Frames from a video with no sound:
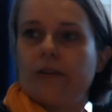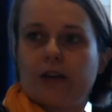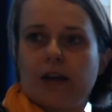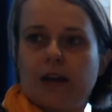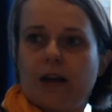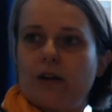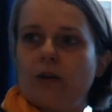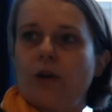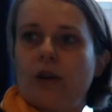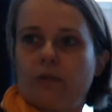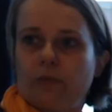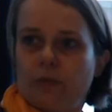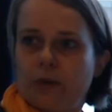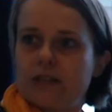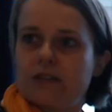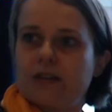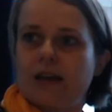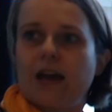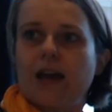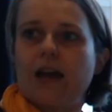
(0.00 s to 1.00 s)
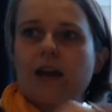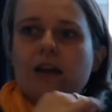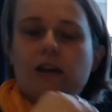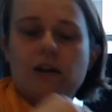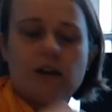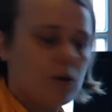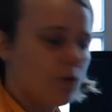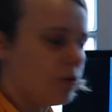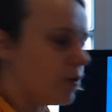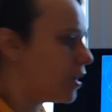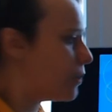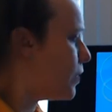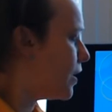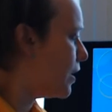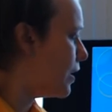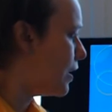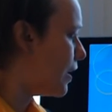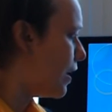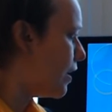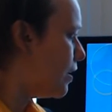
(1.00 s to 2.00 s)
and, and we say
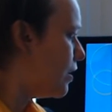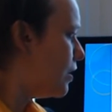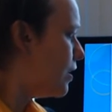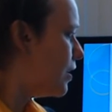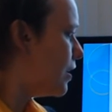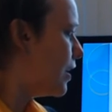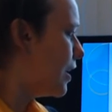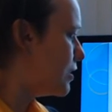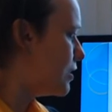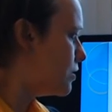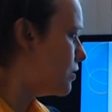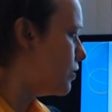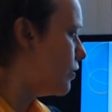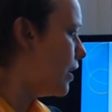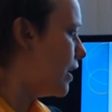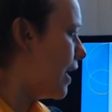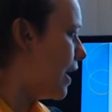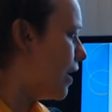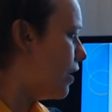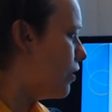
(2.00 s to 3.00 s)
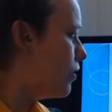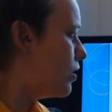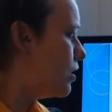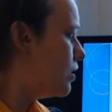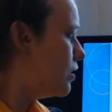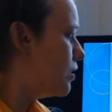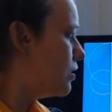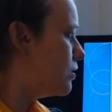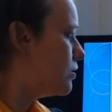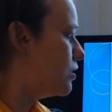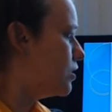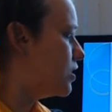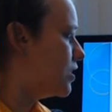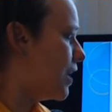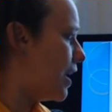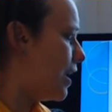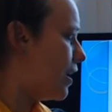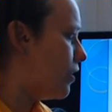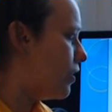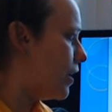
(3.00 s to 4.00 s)
Wikipedia has to allow to
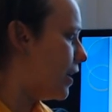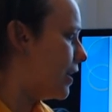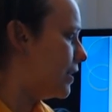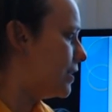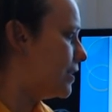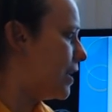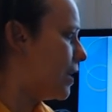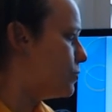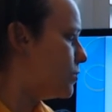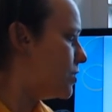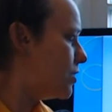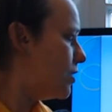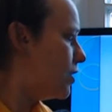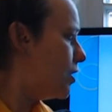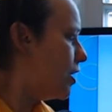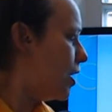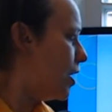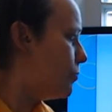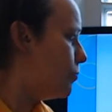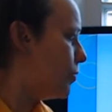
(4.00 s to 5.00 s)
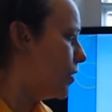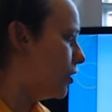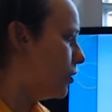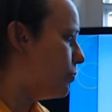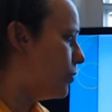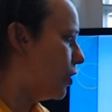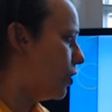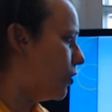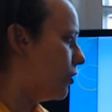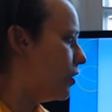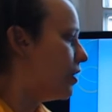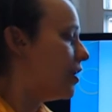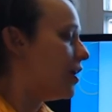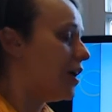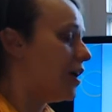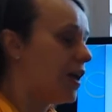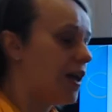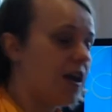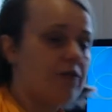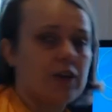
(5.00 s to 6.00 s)
share a debt and build upon,
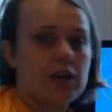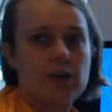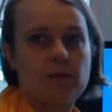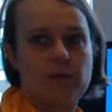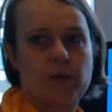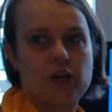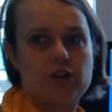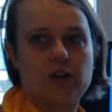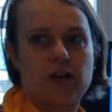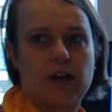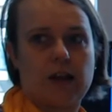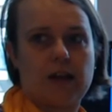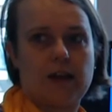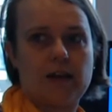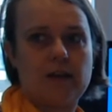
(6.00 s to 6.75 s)
even commercially.